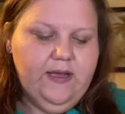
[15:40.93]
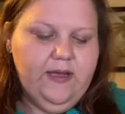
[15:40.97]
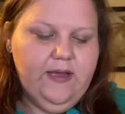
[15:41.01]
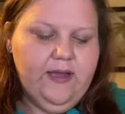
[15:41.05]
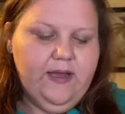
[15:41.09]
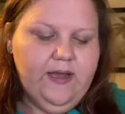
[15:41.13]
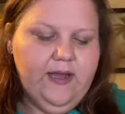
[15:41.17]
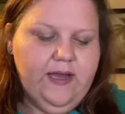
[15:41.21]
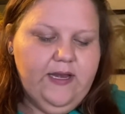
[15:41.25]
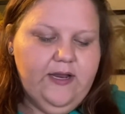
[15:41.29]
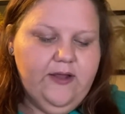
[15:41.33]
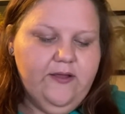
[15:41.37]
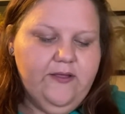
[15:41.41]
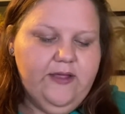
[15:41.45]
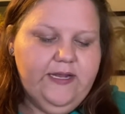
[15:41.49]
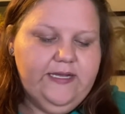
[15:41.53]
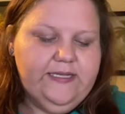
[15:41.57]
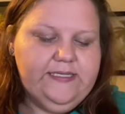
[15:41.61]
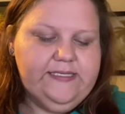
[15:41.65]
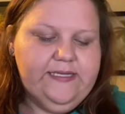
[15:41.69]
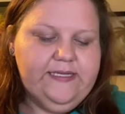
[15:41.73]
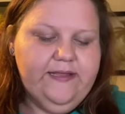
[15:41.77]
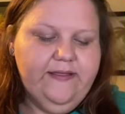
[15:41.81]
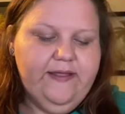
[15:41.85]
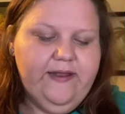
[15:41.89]
I know that I
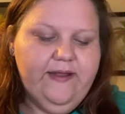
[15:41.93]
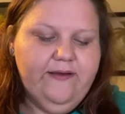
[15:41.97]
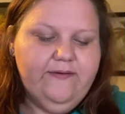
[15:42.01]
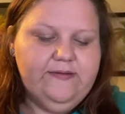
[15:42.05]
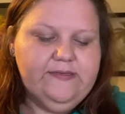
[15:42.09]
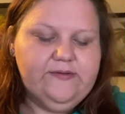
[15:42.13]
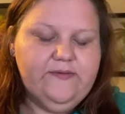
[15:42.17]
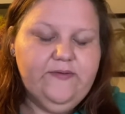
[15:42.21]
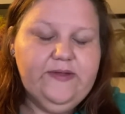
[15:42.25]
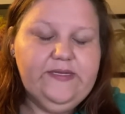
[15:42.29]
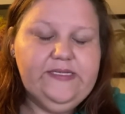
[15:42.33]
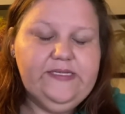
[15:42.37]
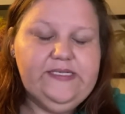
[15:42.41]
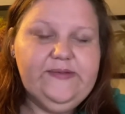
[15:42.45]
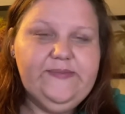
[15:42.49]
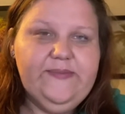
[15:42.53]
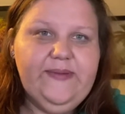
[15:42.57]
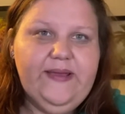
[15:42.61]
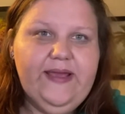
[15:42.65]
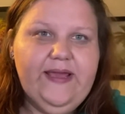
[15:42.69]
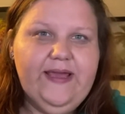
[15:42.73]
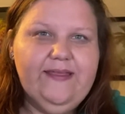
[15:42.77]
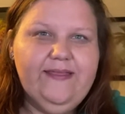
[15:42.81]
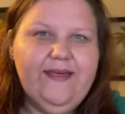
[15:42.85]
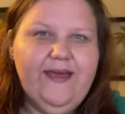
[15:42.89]
said that I was going to
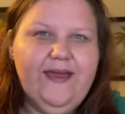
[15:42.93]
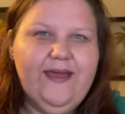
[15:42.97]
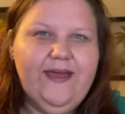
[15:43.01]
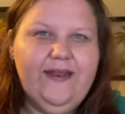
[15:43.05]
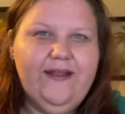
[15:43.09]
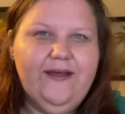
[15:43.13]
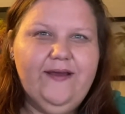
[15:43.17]
make that